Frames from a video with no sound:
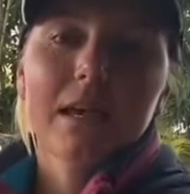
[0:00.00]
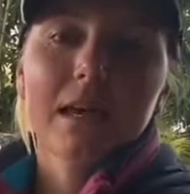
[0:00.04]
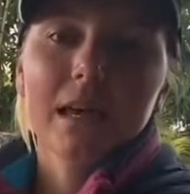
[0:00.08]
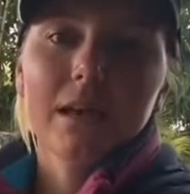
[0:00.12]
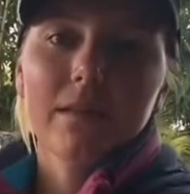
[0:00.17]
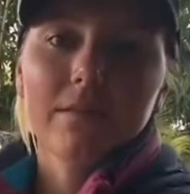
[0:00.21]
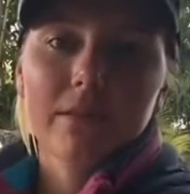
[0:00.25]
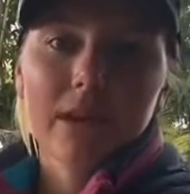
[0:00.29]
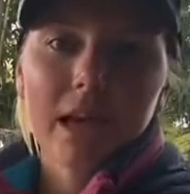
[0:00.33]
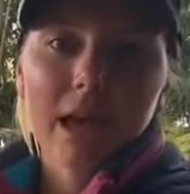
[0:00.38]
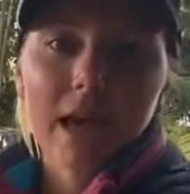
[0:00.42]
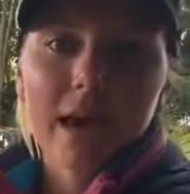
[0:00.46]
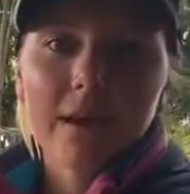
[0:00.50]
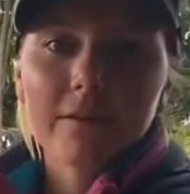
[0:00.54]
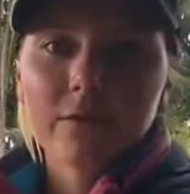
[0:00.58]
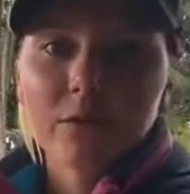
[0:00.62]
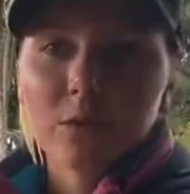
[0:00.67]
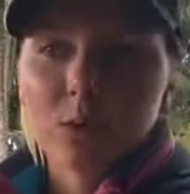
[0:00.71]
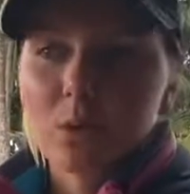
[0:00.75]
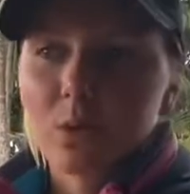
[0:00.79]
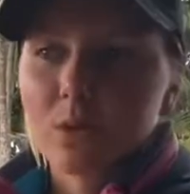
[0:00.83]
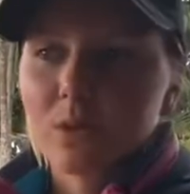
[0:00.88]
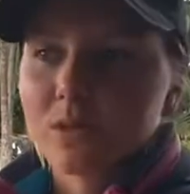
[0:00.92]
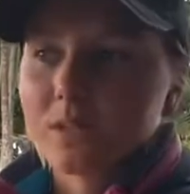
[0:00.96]
If you have a
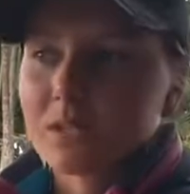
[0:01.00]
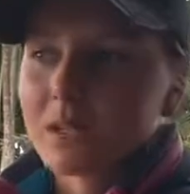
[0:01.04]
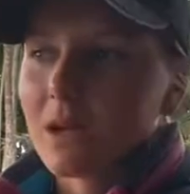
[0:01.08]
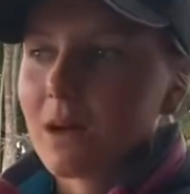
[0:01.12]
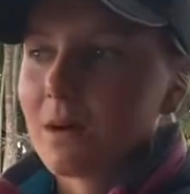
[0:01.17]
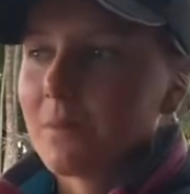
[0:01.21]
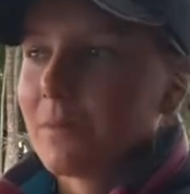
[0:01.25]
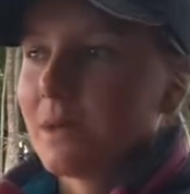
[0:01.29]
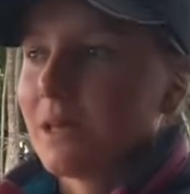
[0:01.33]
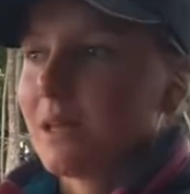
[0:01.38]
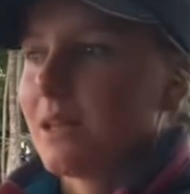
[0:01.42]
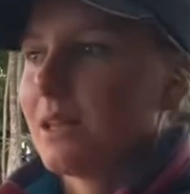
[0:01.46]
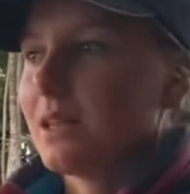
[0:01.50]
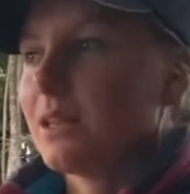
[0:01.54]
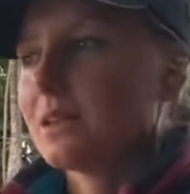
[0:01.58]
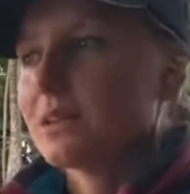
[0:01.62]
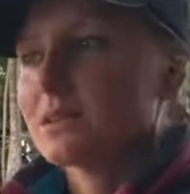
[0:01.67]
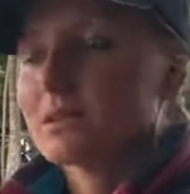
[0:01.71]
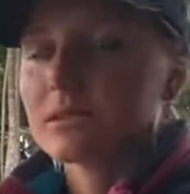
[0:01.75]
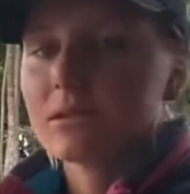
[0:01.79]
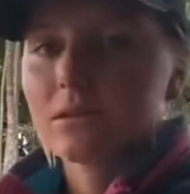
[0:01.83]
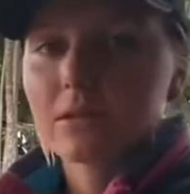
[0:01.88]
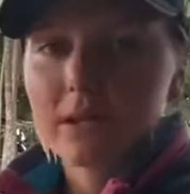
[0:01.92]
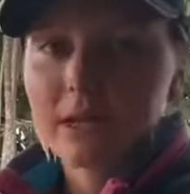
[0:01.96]
horse come in,
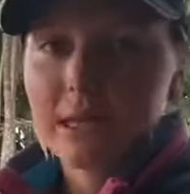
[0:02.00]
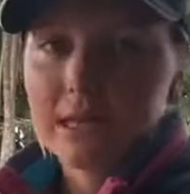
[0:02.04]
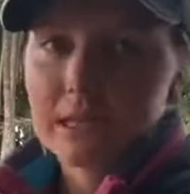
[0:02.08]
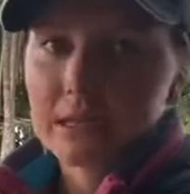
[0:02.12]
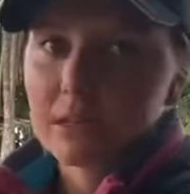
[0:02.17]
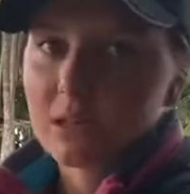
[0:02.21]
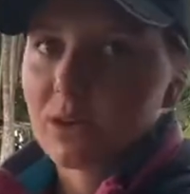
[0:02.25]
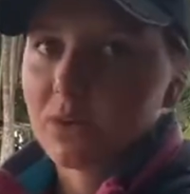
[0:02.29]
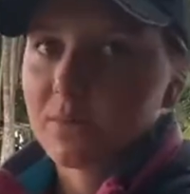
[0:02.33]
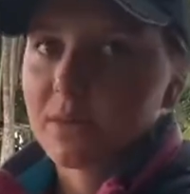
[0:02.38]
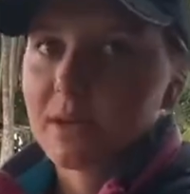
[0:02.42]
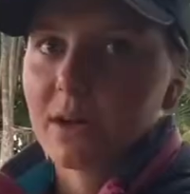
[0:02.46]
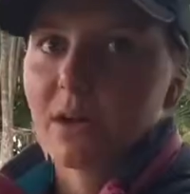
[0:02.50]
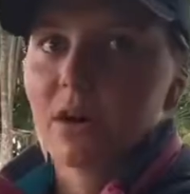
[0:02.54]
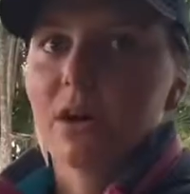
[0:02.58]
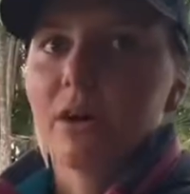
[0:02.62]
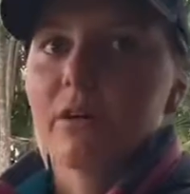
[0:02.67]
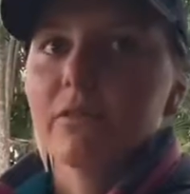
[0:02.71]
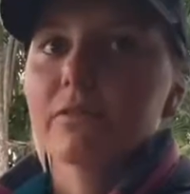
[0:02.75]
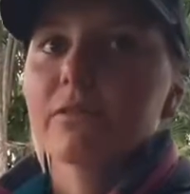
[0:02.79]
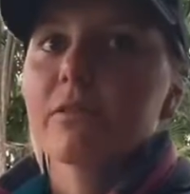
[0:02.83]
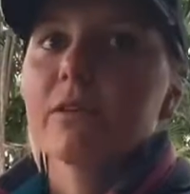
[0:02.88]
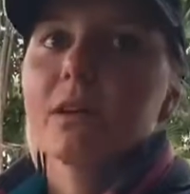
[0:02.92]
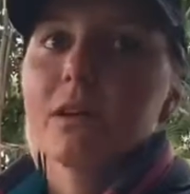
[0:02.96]
it's looking a little bit
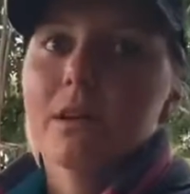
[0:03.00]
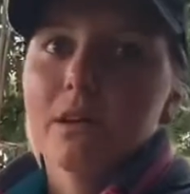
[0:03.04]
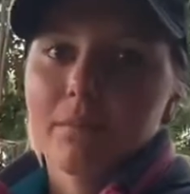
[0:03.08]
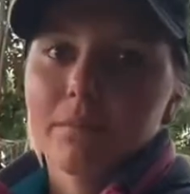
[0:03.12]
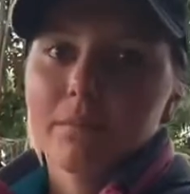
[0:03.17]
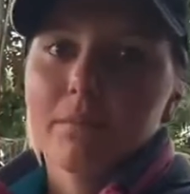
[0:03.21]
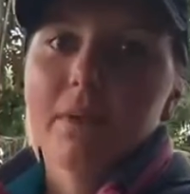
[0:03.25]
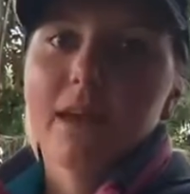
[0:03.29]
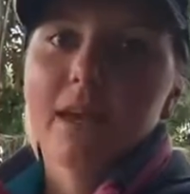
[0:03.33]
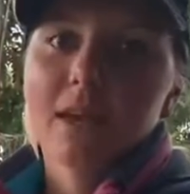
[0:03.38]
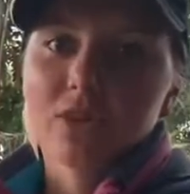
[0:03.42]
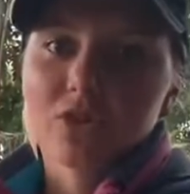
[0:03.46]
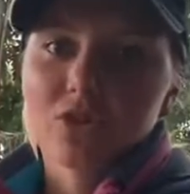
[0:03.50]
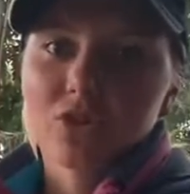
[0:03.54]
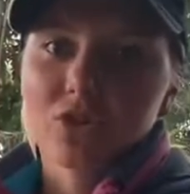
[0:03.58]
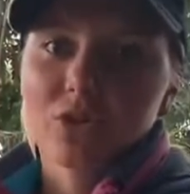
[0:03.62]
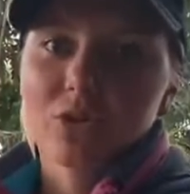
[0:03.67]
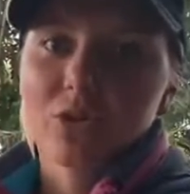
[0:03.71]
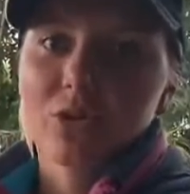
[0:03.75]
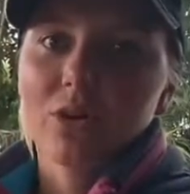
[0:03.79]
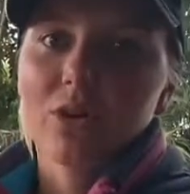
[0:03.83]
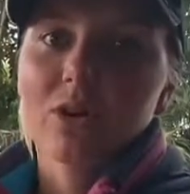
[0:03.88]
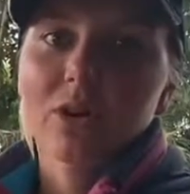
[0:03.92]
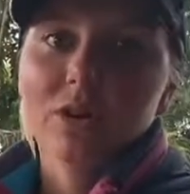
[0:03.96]
off, make
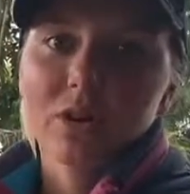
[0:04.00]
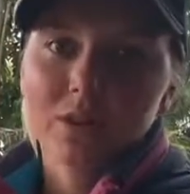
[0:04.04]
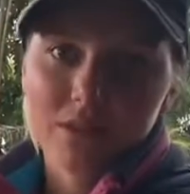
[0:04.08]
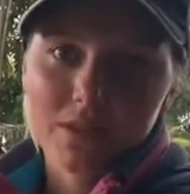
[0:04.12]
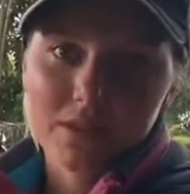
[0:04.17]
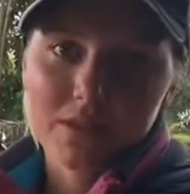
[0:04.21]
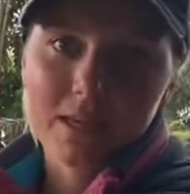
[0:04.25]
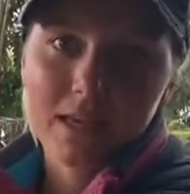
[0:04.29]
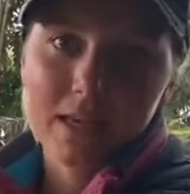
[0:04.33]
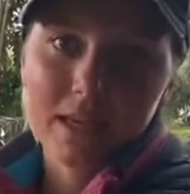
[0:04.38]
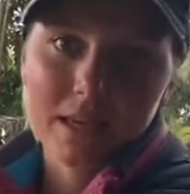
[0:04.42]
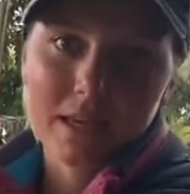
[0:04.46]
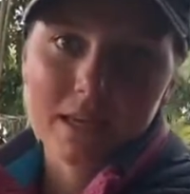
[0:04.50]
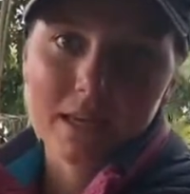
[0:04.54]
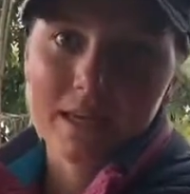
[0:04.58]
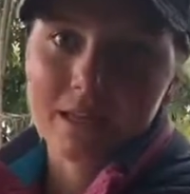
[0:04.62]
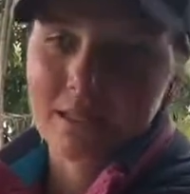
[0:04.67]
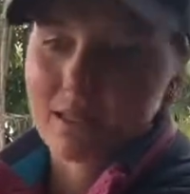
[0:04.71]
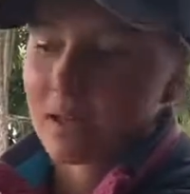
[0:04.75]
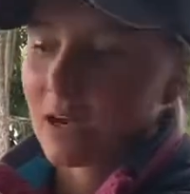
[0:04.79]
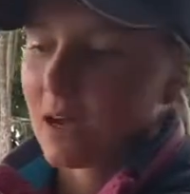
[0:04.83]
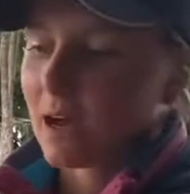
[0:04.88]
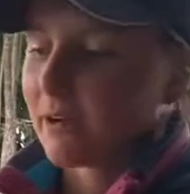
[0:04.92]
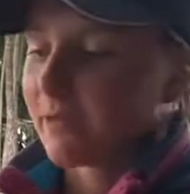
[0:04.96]
sure you're taking
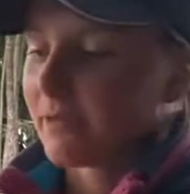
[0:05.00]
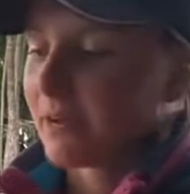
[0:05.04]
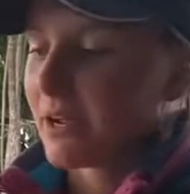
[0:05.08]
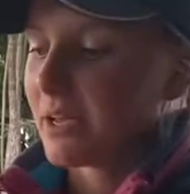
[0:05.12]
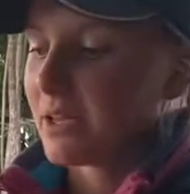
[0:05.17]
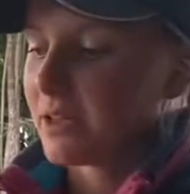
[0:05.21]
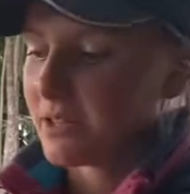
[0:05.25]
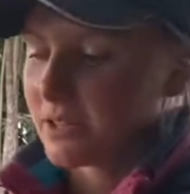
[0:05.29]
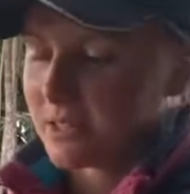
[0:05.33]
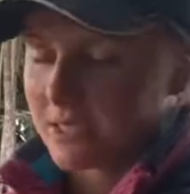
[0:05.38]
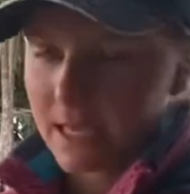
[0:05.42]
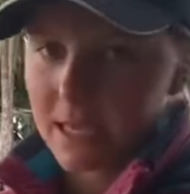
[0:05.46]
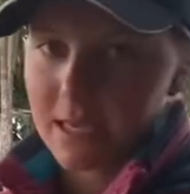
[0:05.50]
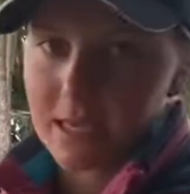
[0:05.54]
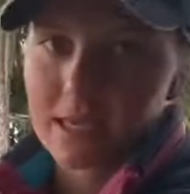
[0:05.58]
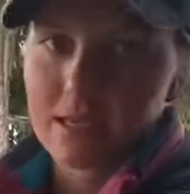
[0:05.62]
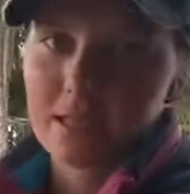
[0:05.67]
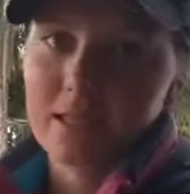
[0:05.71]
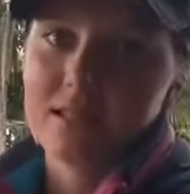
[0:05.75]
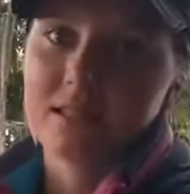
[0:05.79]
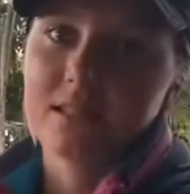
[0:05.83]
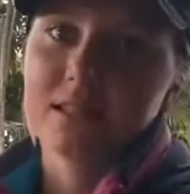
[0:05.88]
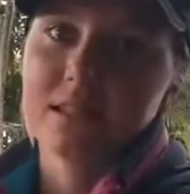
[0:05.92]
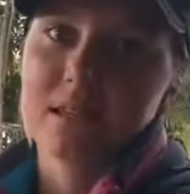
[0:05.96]
its heart rate, you're taking
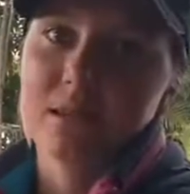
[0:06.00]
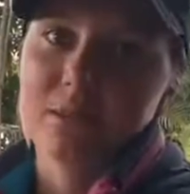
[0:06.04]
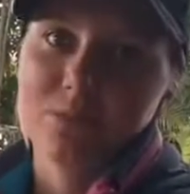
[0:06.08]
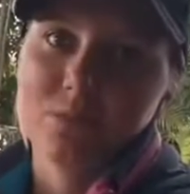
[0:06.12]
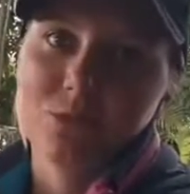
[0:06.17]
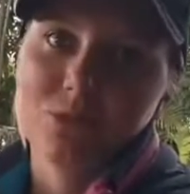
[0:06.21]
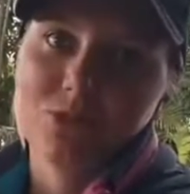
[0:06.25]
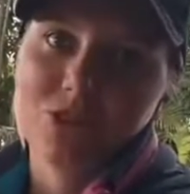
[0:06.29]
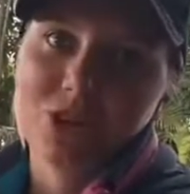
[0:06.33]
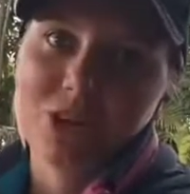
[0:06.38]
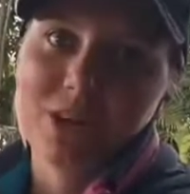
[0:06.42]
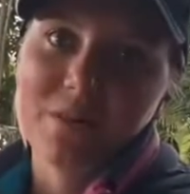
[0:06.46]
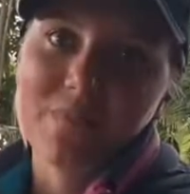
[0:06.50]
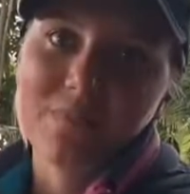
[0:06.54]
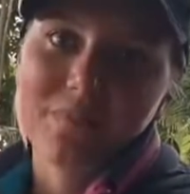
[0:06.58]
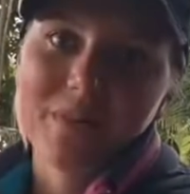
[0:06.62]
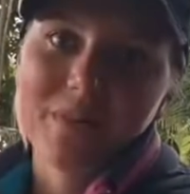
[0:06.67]
its temperature,